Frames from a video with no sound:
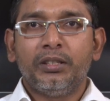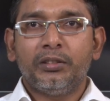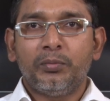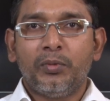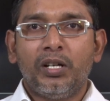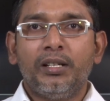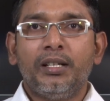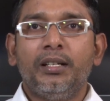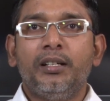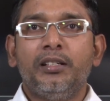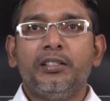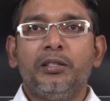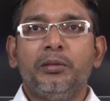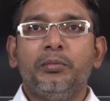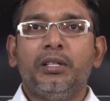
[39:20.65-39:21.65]
small
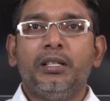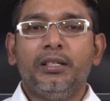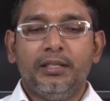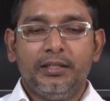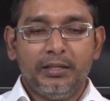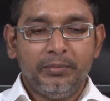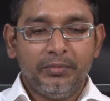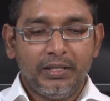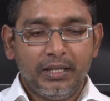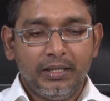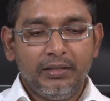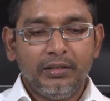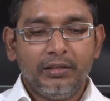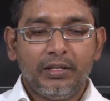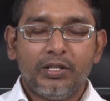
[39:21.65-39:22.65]
Reynolds number regime,
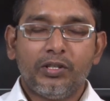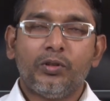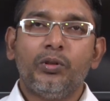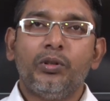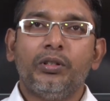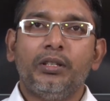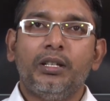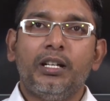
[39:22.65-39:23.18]
then the Stokes